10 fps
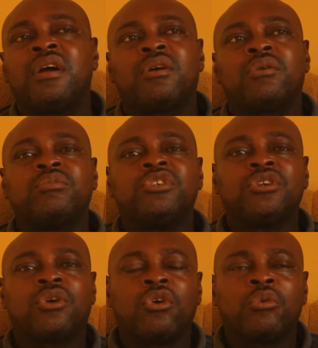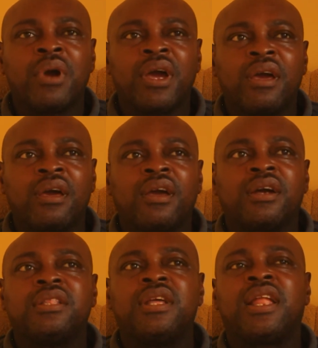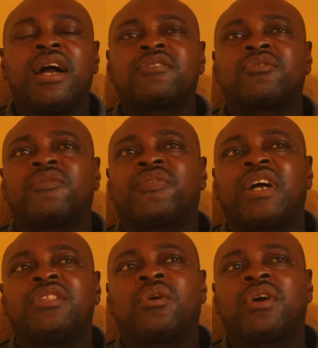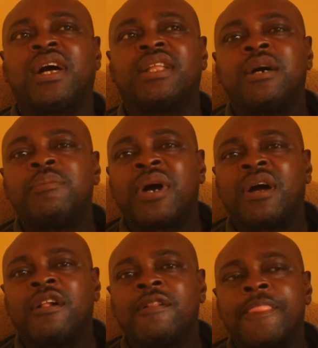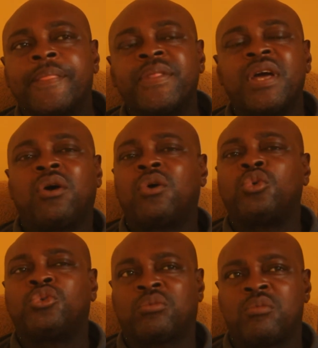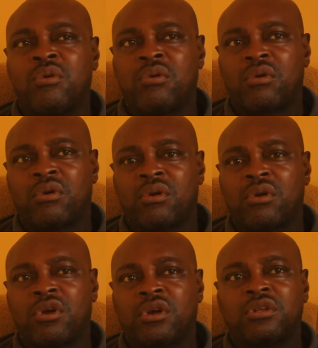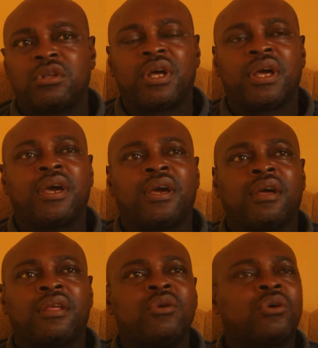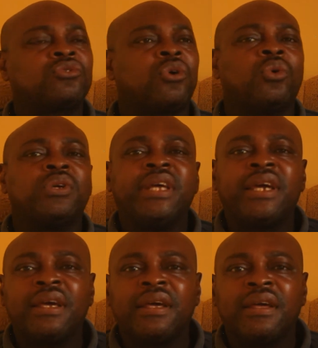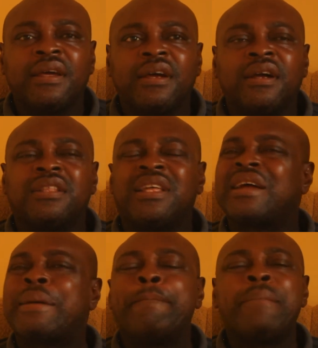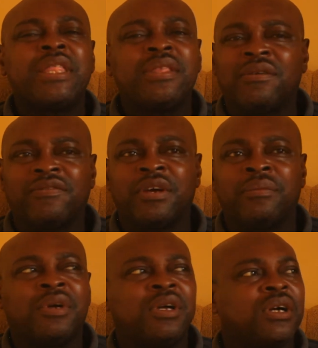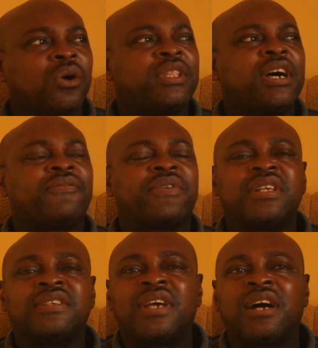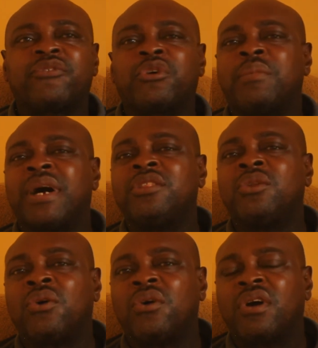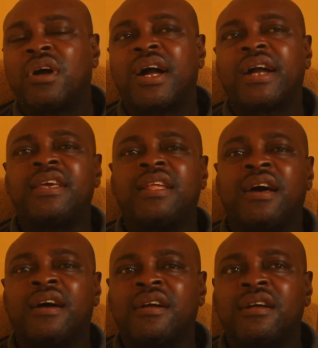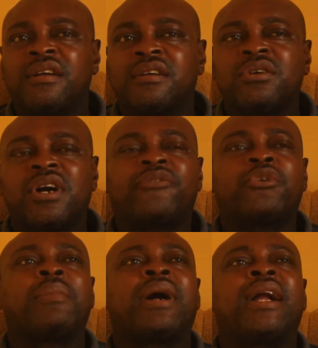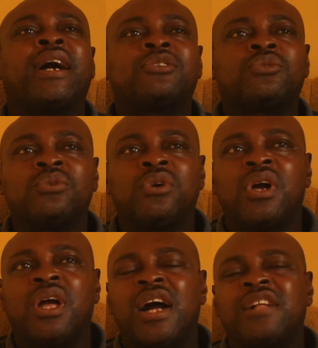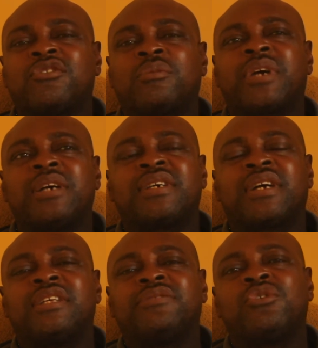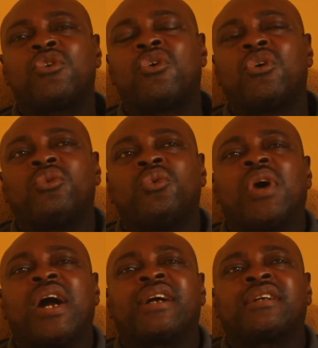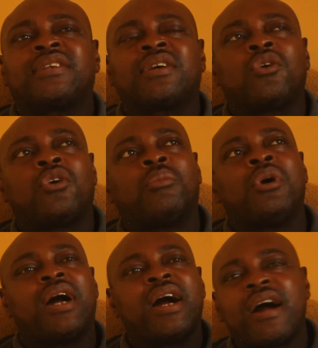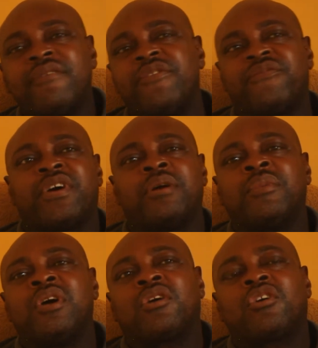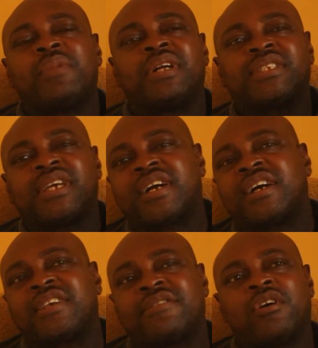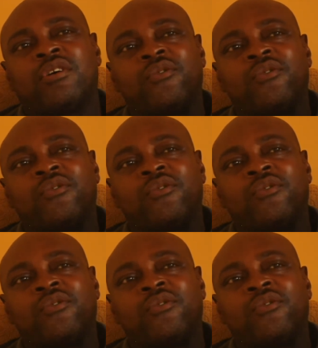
Obuji Kongwe, the likes of Adokola Dama, they are all Otukpo. Dr. Ode, there are many of them. Other friends, they are from Ado, Agila, you are from Agatu, and sometimes they can even call you and say, come, I have a farm, come and take cassava of